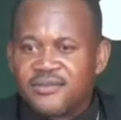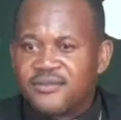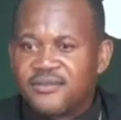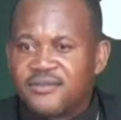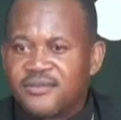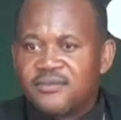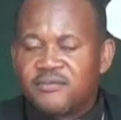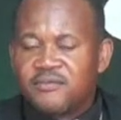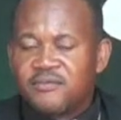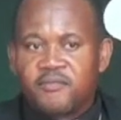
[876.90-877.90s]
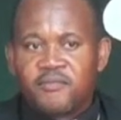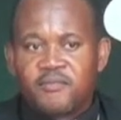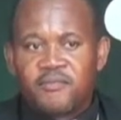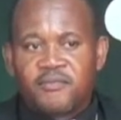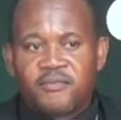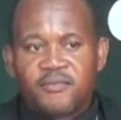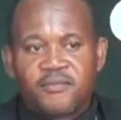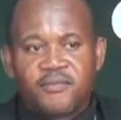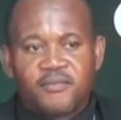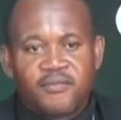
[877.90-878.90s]

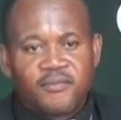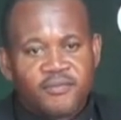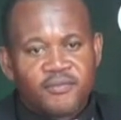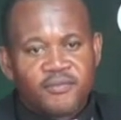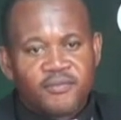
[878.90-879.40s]
No one is speaking in this clip.